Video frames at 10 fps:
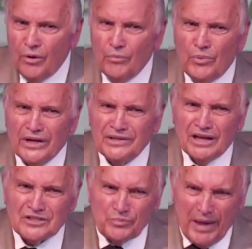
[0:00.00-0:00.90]
but
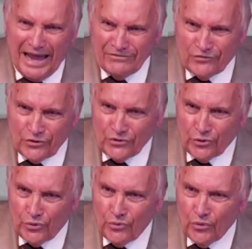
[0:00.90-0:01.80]
does bad for
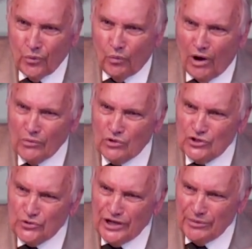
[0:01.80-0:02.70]
you, why would
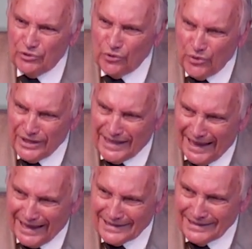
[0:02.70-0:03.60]
you keep doing that?